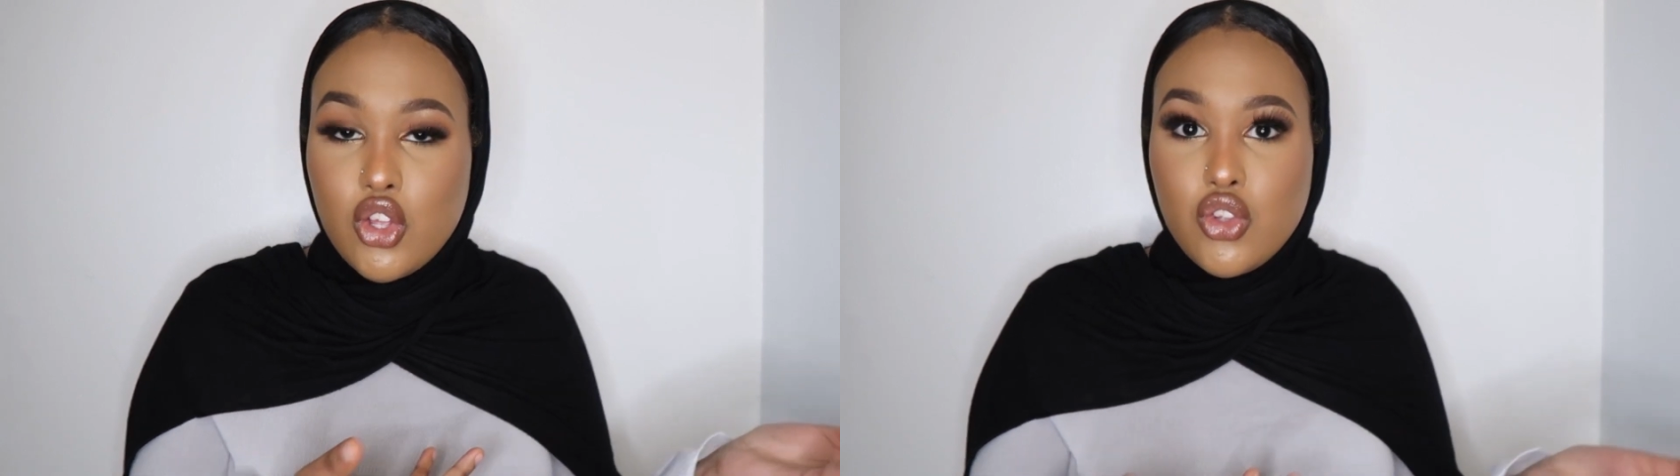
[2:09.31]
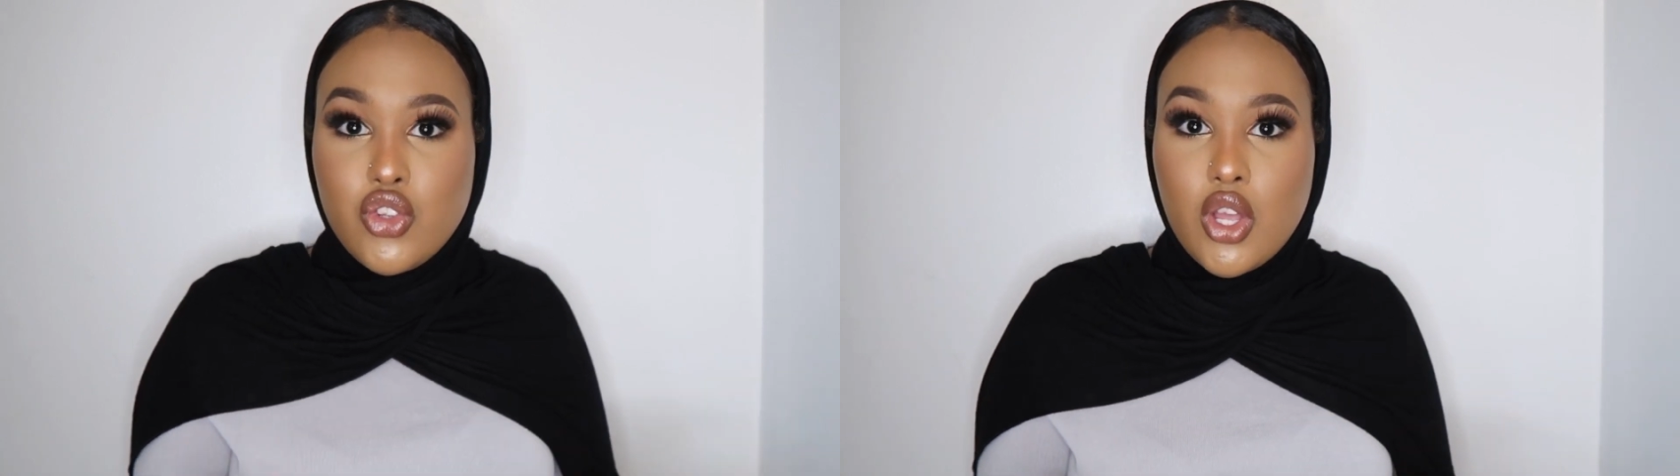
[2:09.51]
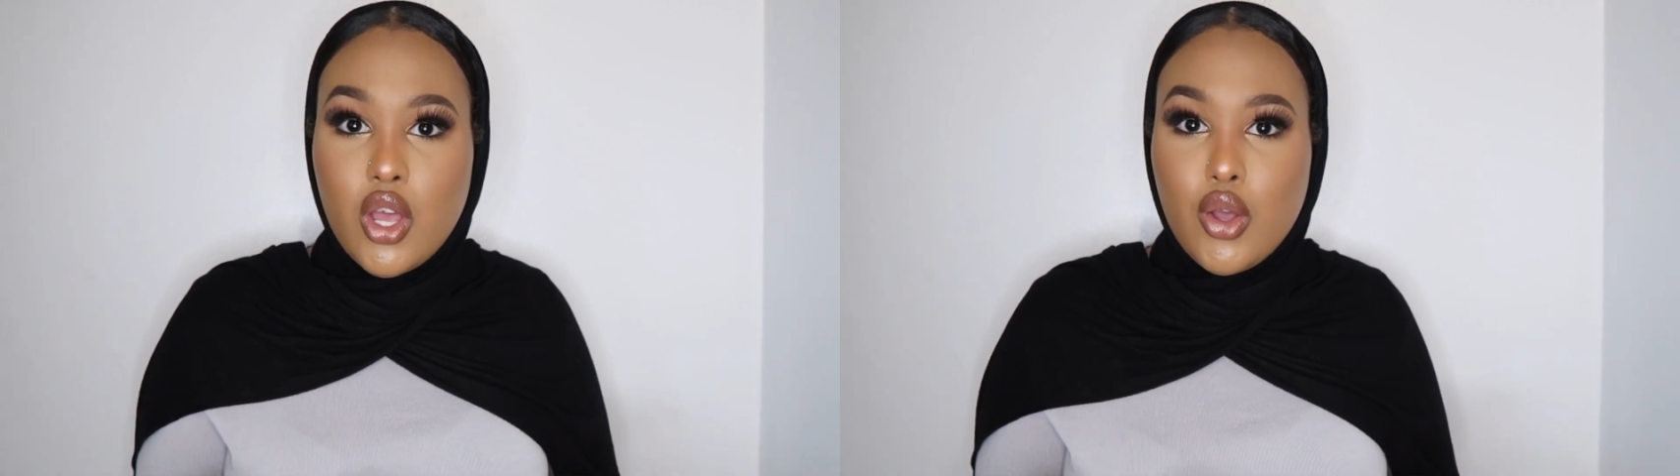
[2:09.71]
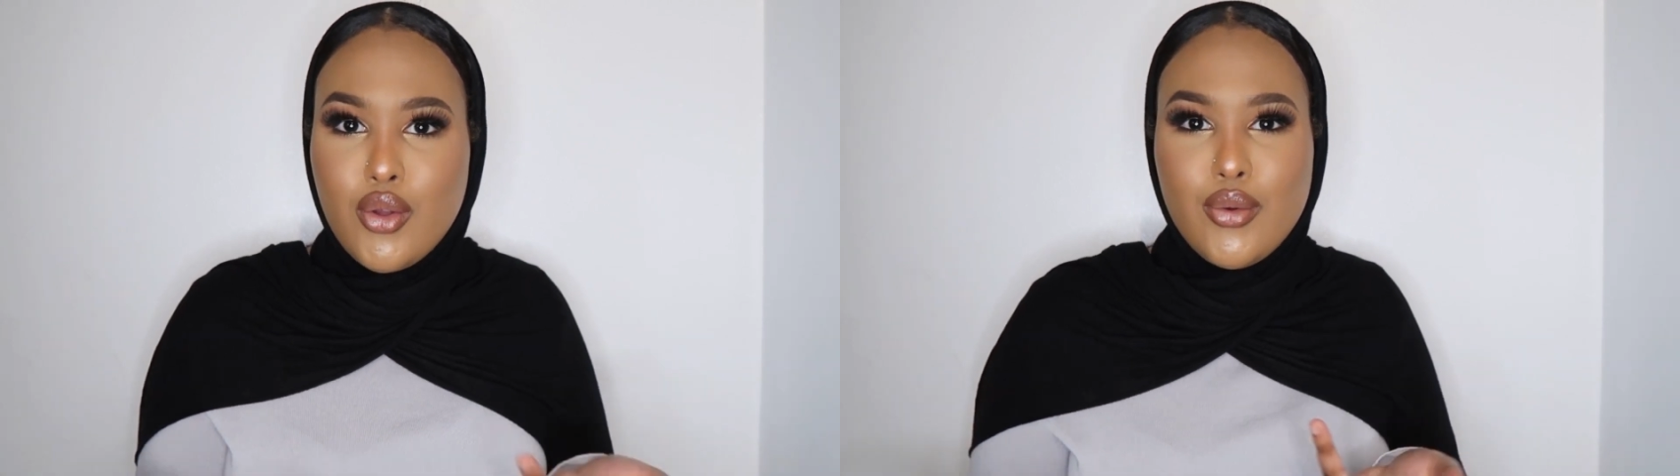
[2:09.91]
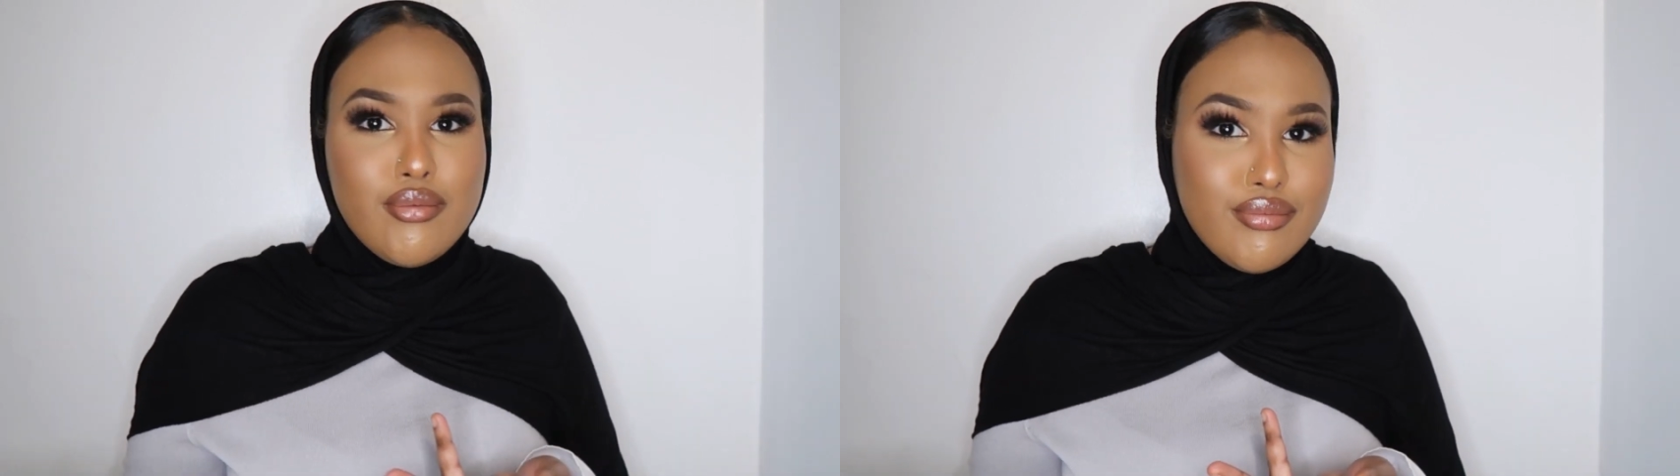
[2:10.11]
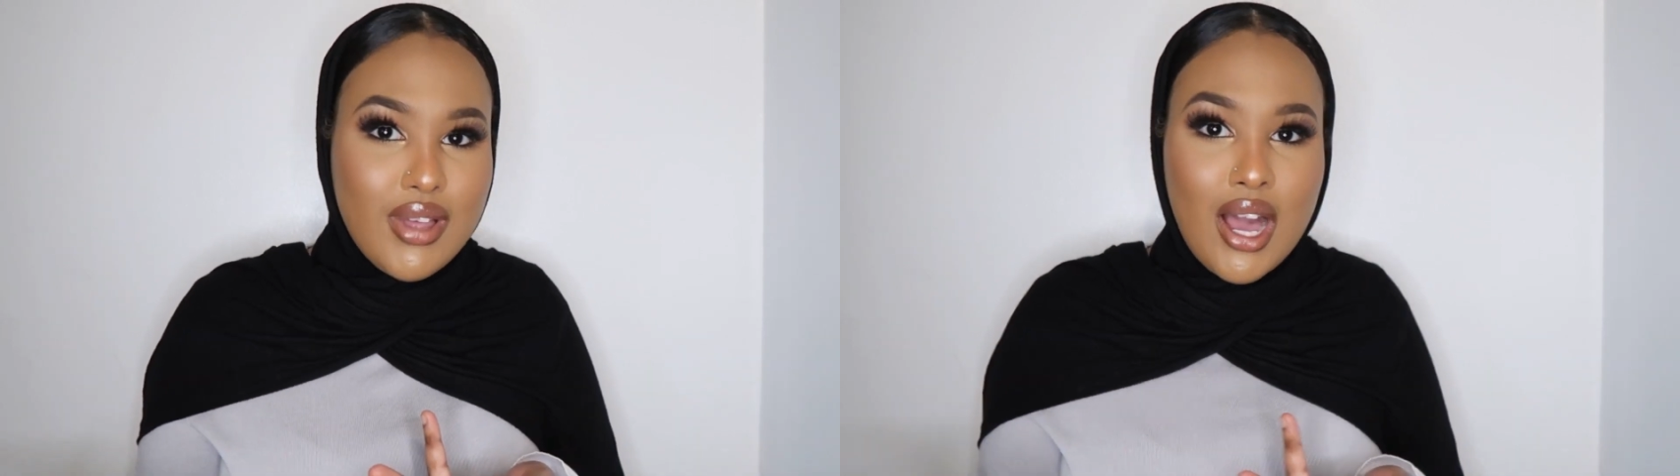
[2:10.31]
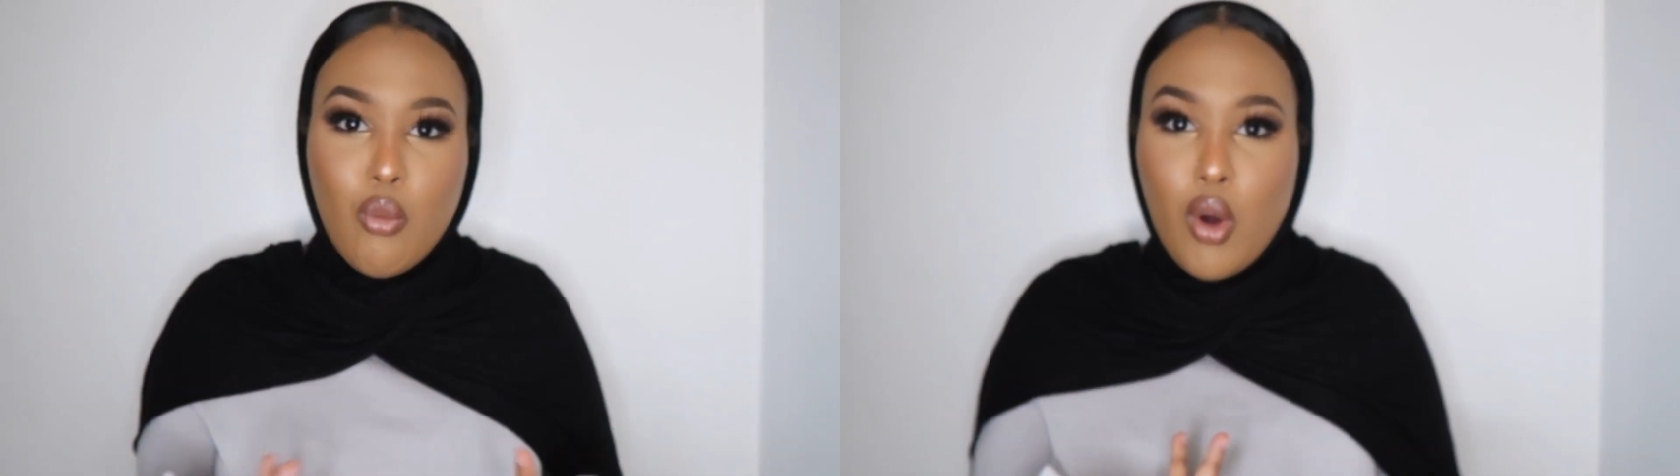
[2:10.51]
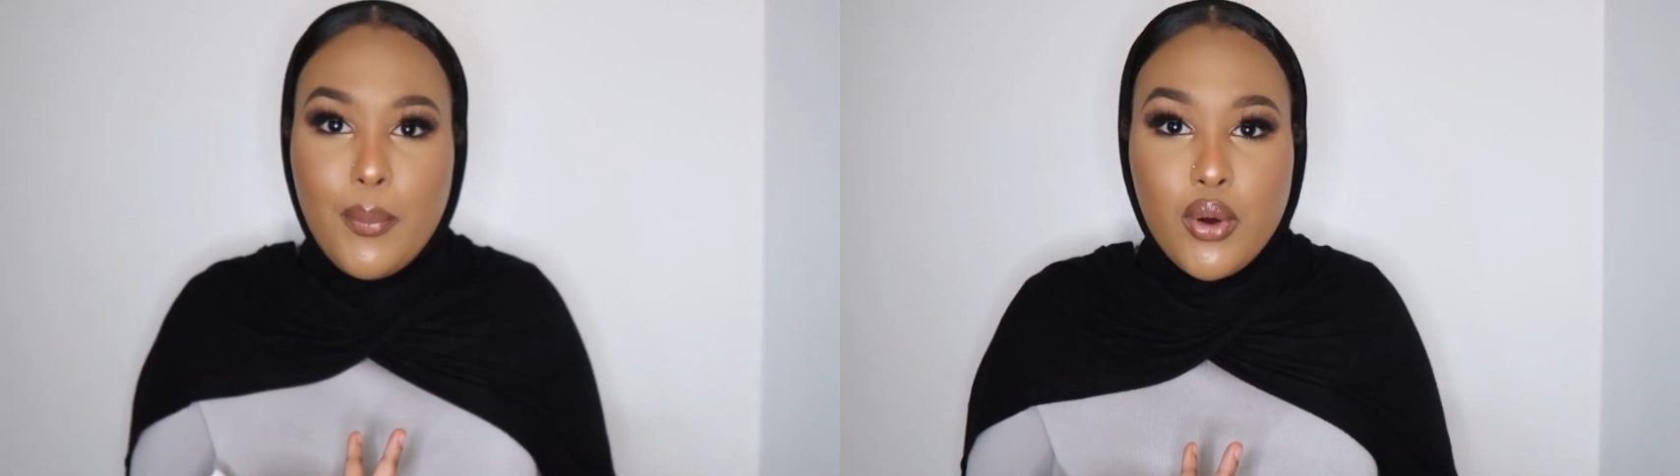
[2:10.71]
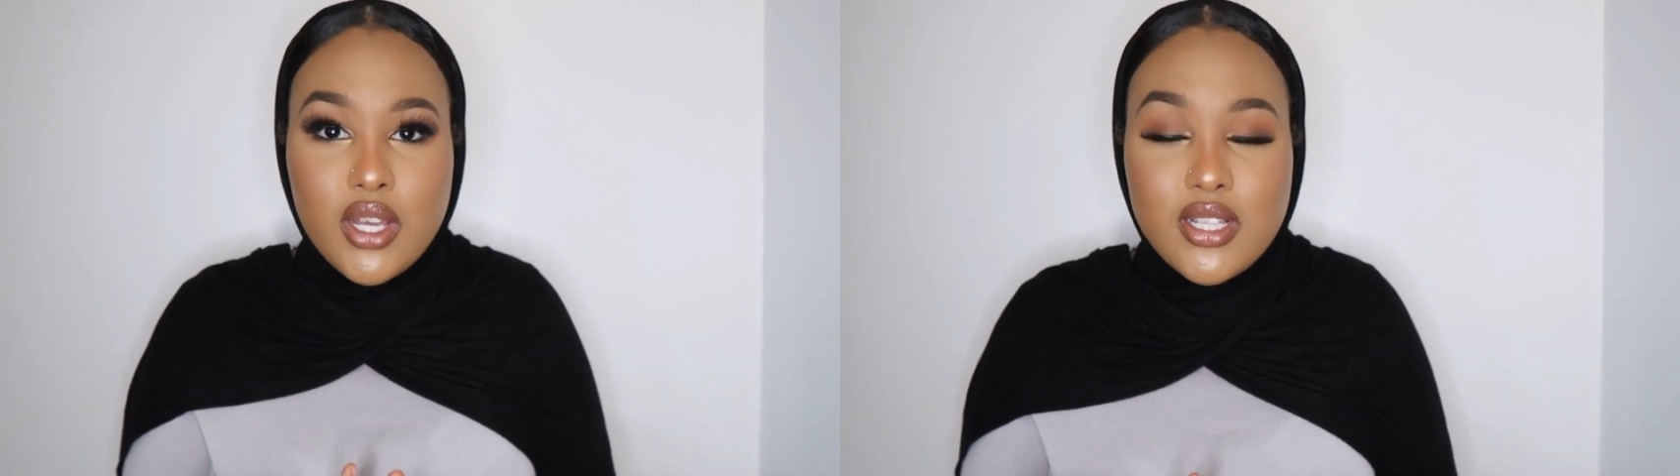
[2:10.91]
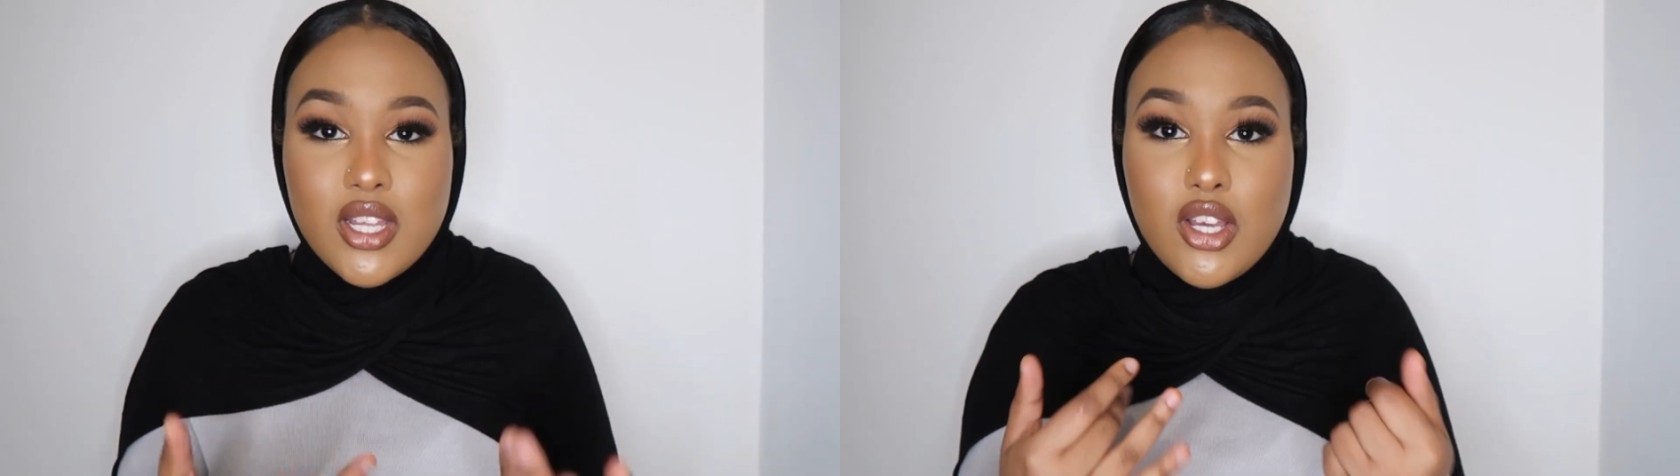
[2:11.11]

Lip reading: So at what point